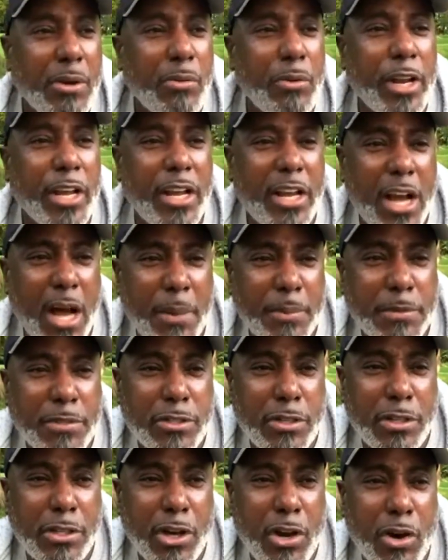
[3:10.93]
When it
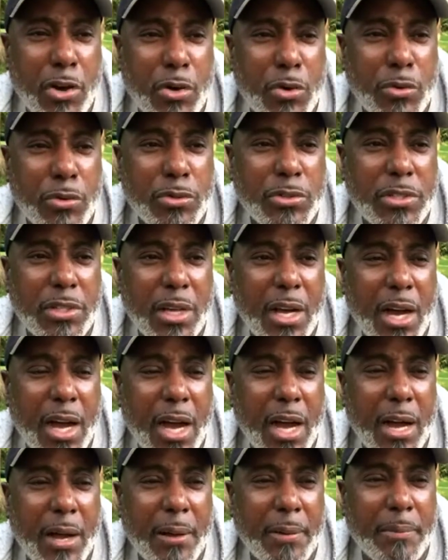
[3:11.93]
comes to those
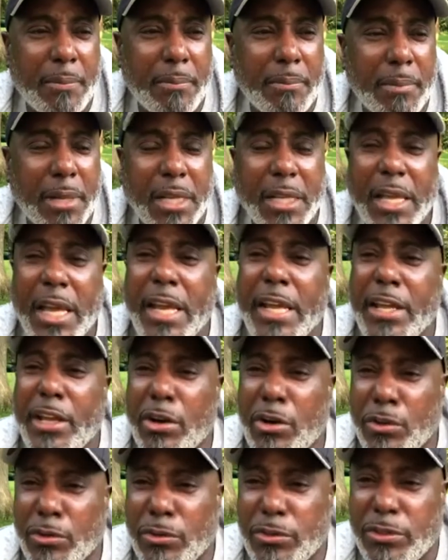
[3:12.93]
uh,
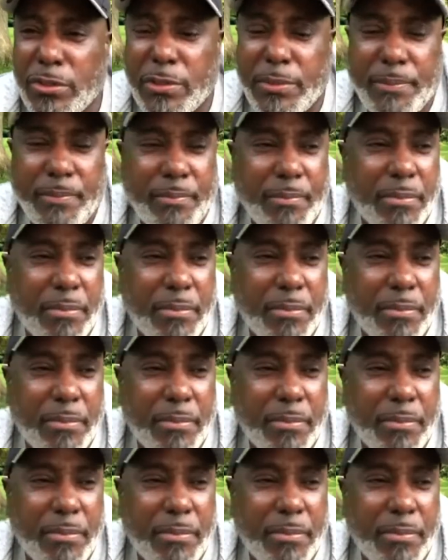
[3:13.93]
millennials,